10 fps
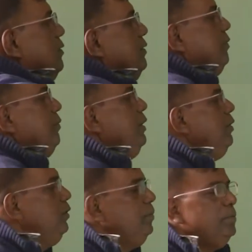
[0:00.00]
stick-free
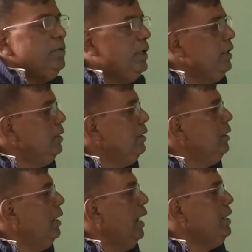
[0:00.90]
we put a
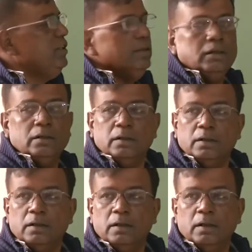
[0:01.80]
hash here.
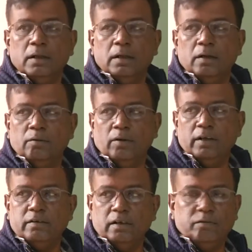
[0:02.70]
For a
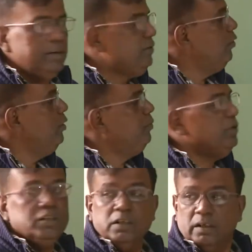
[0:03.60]
stick-free we don't put
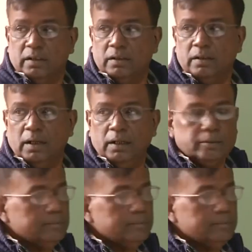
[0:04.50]
it here, right?